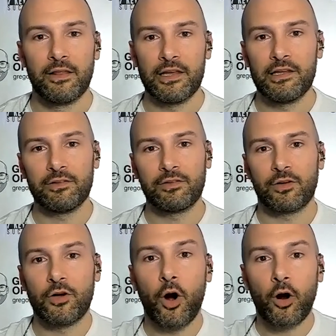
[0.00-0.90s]
these
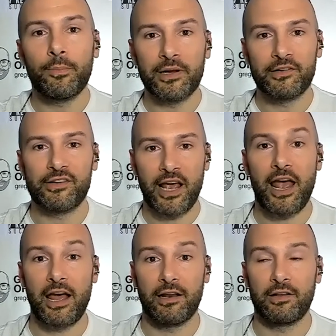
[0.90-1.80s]
garbage
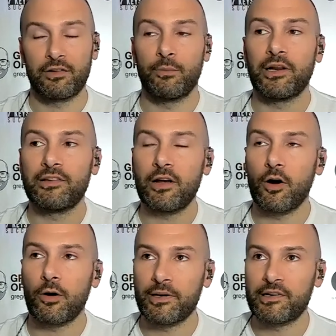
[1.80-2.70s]
cans. And when I say
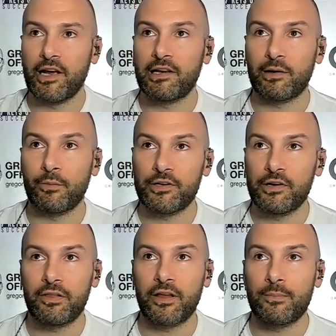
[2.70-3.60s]
garbage cans, I want you
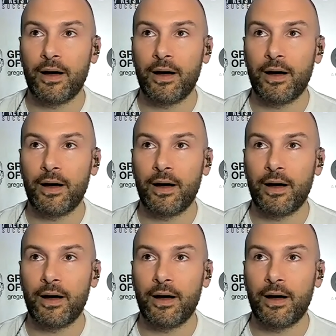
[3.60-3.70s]
to think